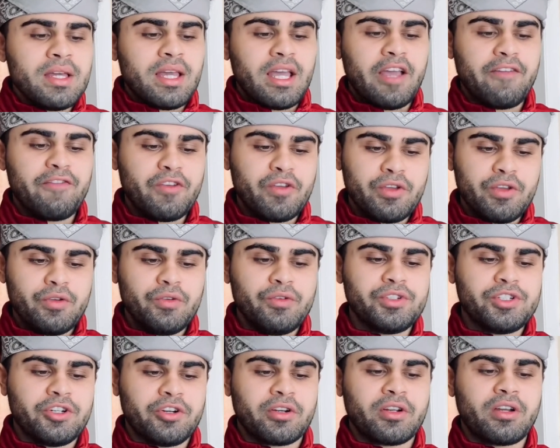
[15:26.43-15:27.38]
if you
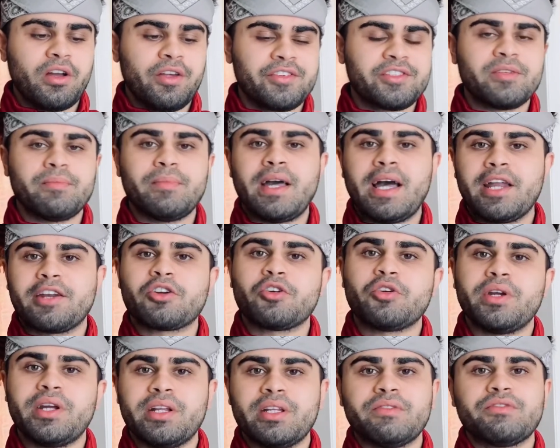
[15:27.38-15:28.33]
use your custom ad
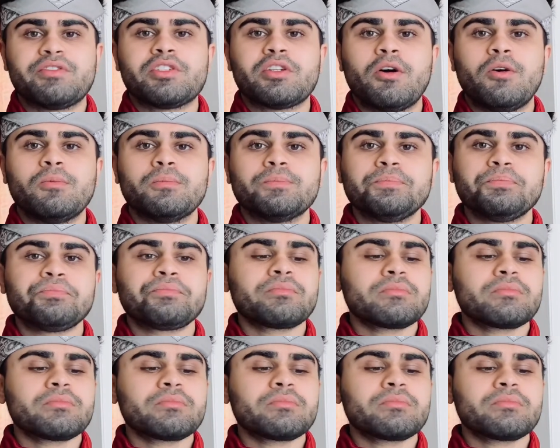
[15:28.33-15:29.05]
creative. So